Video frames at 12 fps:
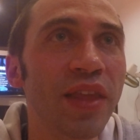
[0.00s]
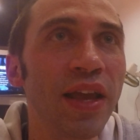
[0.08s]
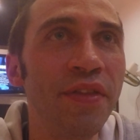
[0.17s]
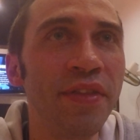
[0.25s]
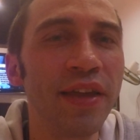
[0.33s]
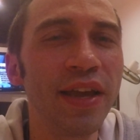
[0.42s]

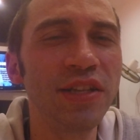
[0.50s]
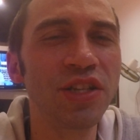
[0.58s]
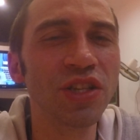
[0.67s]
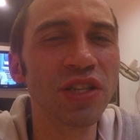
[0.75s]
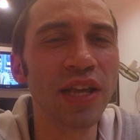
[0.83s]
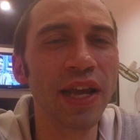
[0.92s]
And it's
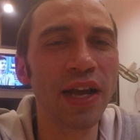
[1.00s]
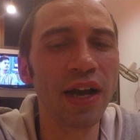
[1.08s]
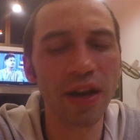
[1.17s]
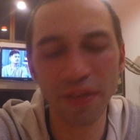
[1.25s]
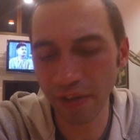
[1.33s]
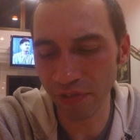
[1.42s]
just like,
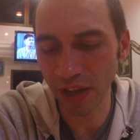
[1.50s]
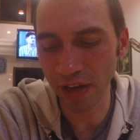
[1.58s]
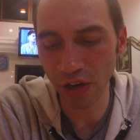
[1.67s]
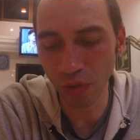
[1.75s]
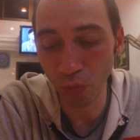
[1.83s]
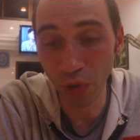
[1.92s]
they have a lot
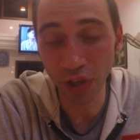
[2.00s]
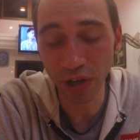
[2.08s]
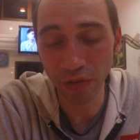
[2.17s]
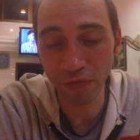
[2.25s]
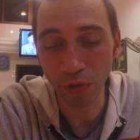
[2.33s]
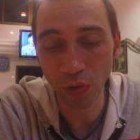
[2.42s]
of really
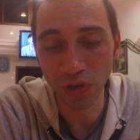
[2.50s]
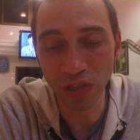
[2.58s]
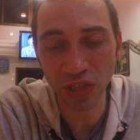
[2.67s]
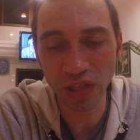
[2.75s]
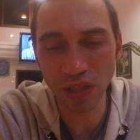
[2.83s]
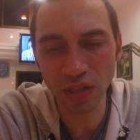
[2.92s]
good food,
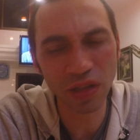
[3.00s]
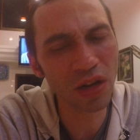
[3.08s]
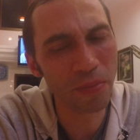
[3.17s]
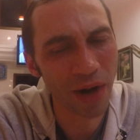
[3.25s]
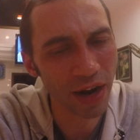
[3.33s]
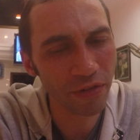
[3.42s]
just
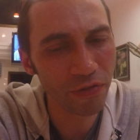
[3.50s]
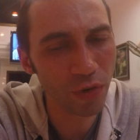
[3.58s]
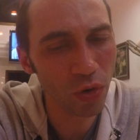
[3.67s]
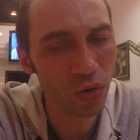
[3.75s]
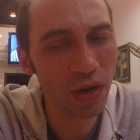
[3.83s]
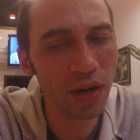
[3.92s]
Khmer
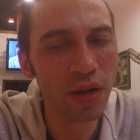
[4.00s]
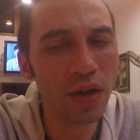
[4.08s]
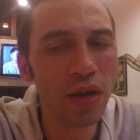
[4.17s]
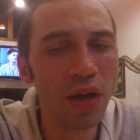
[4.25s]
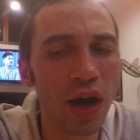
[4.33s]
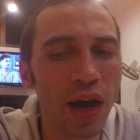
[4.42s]
food,
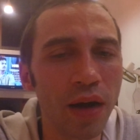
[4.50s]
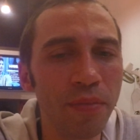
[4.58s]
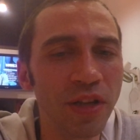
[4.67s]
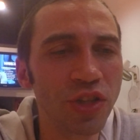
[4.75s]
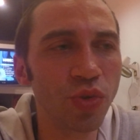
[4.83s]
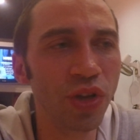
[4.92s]

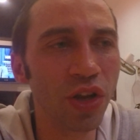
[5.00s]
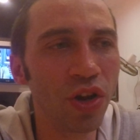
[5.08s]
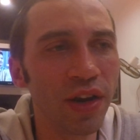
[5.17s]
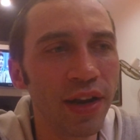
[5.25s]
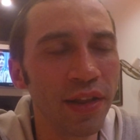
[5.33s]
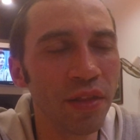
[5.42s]
but it's really
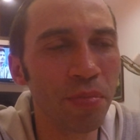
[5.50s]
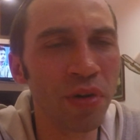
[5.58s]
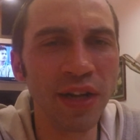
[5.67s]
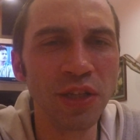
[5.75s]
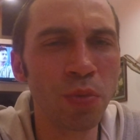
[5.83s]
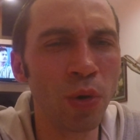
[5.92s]
good and the
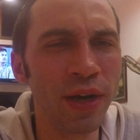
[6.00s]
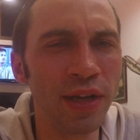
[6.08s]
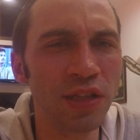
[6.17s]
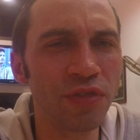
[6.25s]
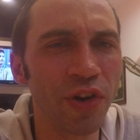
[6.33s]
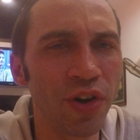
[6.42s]
price point
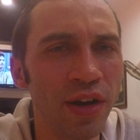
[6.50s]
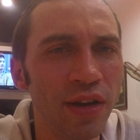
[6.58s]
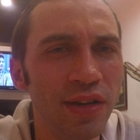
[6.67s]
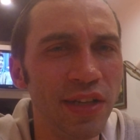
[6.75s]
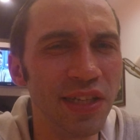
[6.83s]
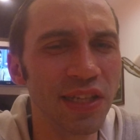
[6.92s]
is very
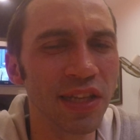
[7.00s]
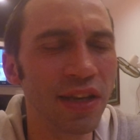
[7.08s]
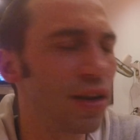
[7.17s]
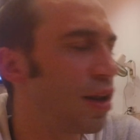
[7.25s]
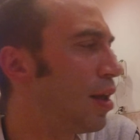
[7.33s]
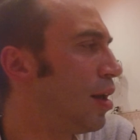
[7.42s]
decent.
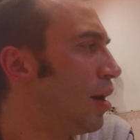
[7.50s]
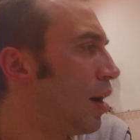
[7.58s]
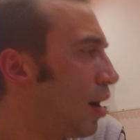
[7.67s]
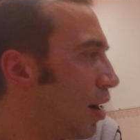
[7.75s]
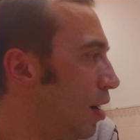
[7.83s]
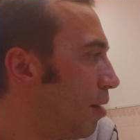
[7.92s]

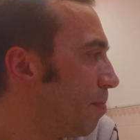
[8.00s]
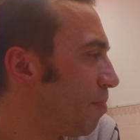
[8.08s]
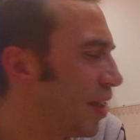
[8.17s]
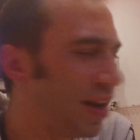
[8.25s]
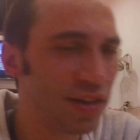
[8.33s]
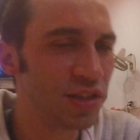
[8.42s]

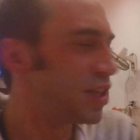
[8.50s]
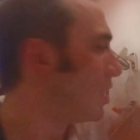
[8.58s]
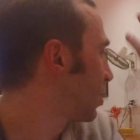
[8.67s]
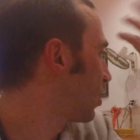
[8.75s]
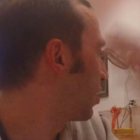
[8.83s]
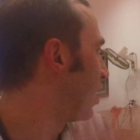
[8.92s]
And you can see
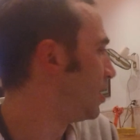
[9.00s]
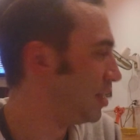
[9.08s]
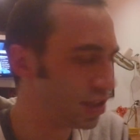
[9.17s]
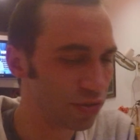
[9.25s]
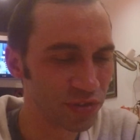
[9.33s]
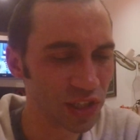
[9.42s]
it's a
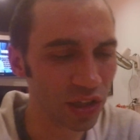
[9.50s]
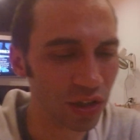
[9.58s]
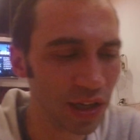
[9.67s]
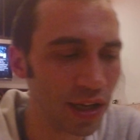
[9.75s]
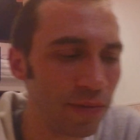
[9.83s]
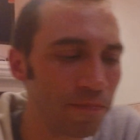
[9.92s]
decent
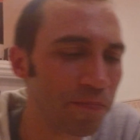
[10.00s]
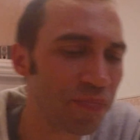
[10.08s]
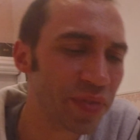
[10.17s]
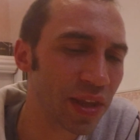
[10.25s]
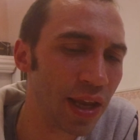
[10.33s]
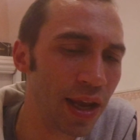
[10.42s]
facility,
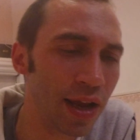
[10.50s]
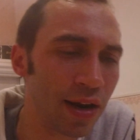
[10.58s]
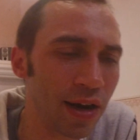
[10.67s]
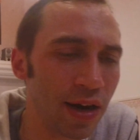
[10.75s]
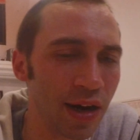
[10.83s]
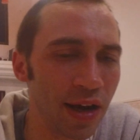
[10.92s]
and
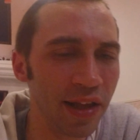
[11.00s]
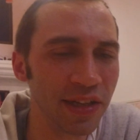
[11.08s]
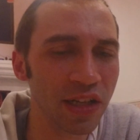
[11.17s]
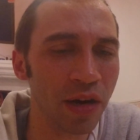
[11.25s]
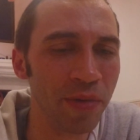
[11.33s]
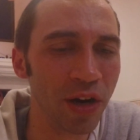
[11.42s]
I like
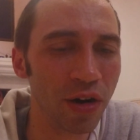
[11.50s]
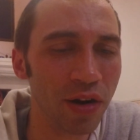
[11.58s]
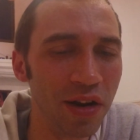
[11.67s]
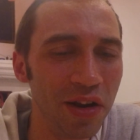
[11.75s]
to come here.